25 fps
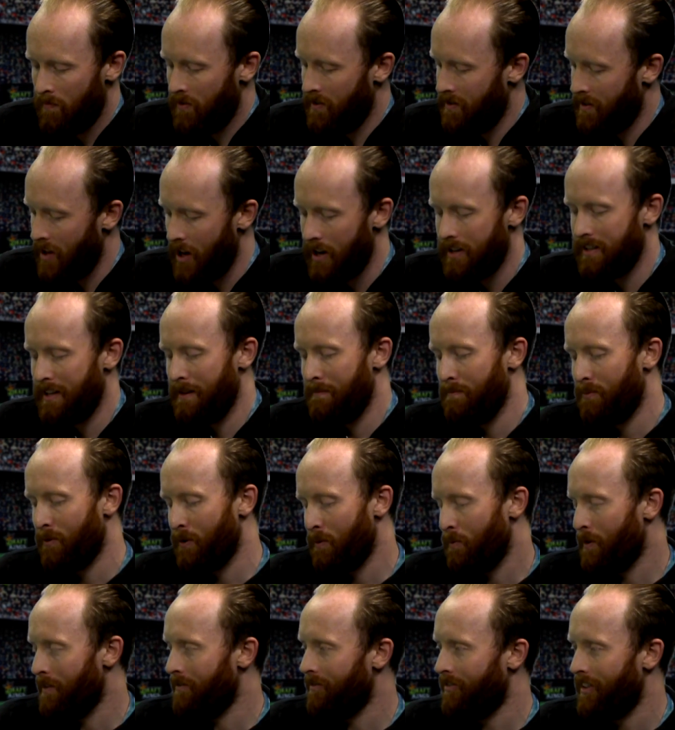
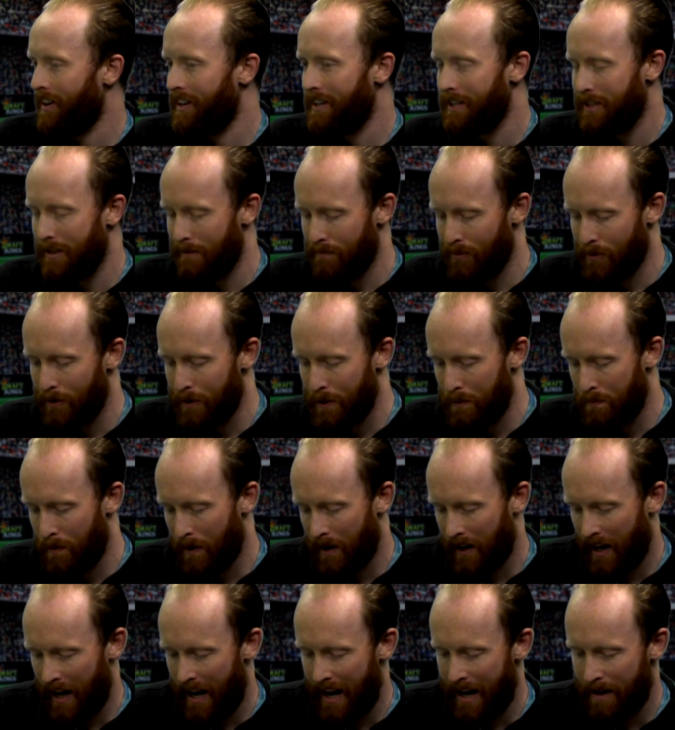13.1 fantasy points
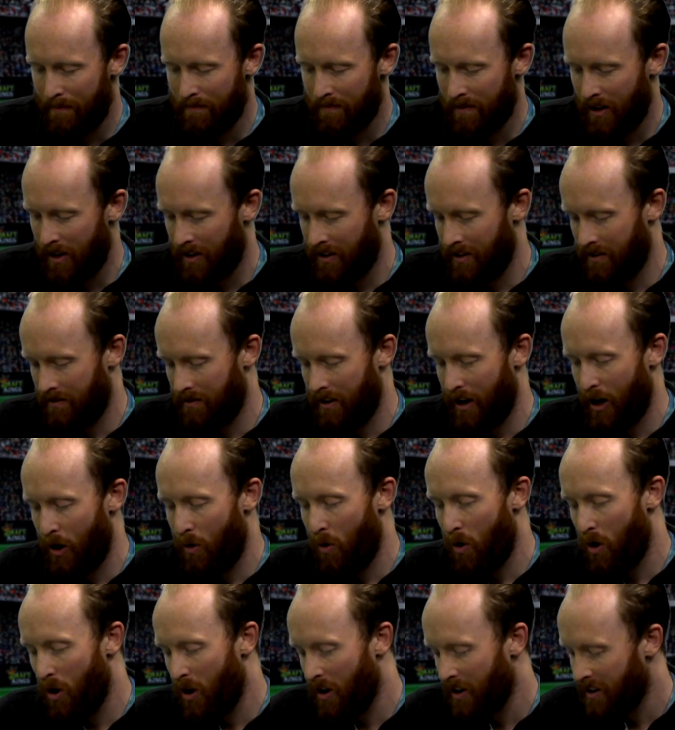per game. I could go
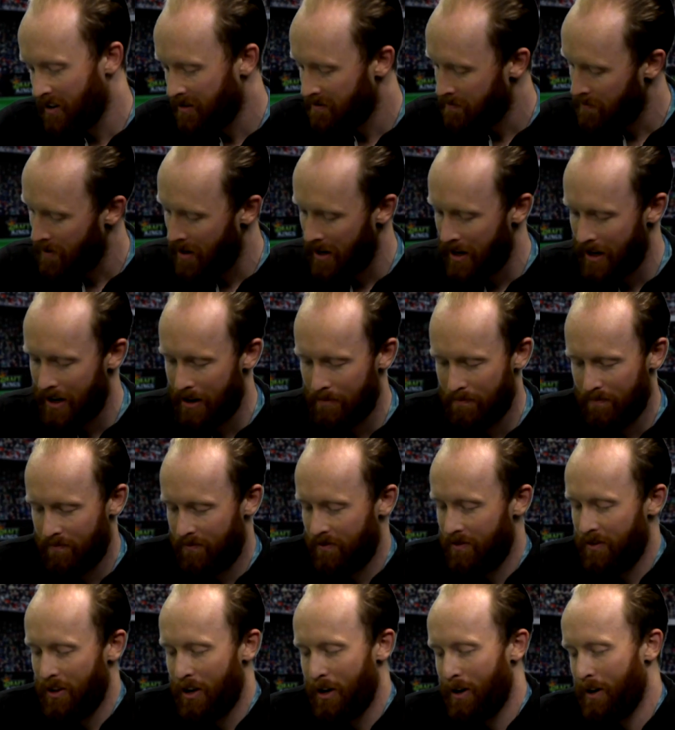on.
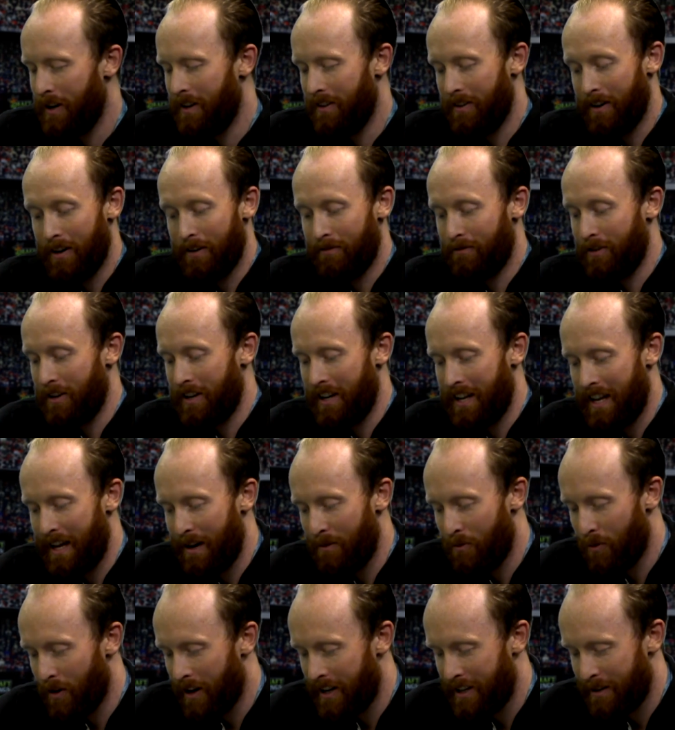I've written
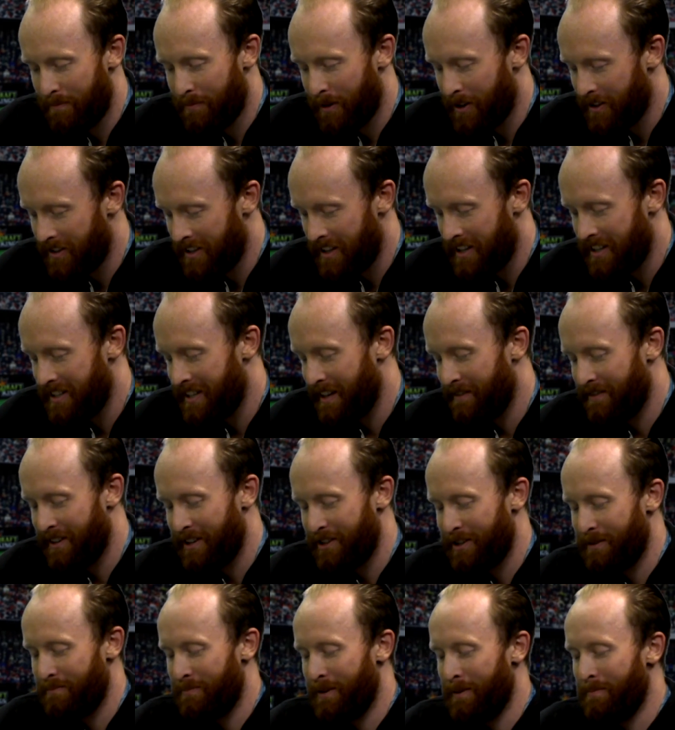here, why did Martinez have
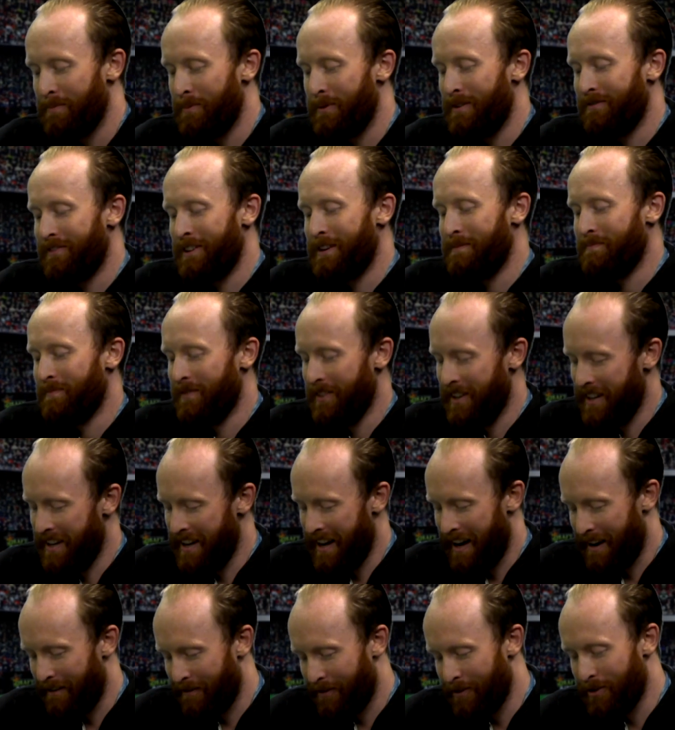such a problem with him?
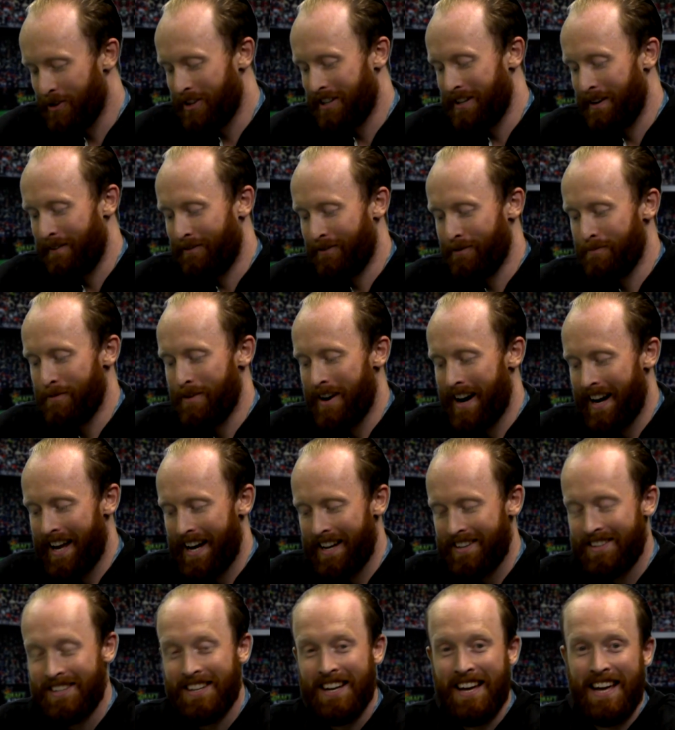Unfortunately for
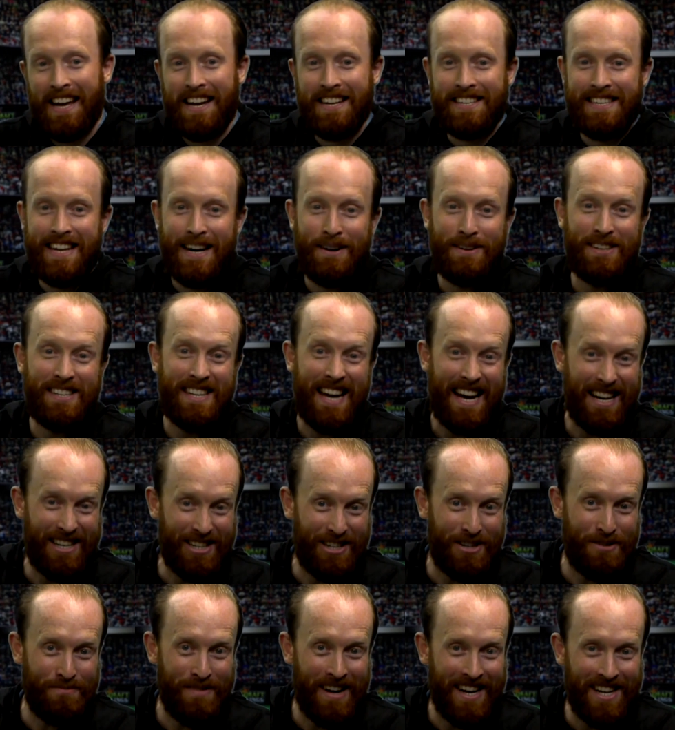Morales, he's now his
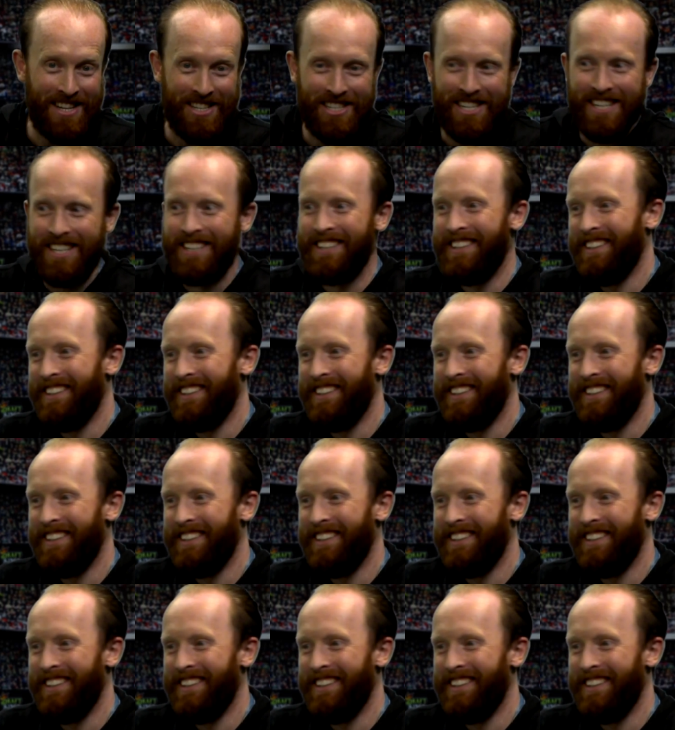national manager.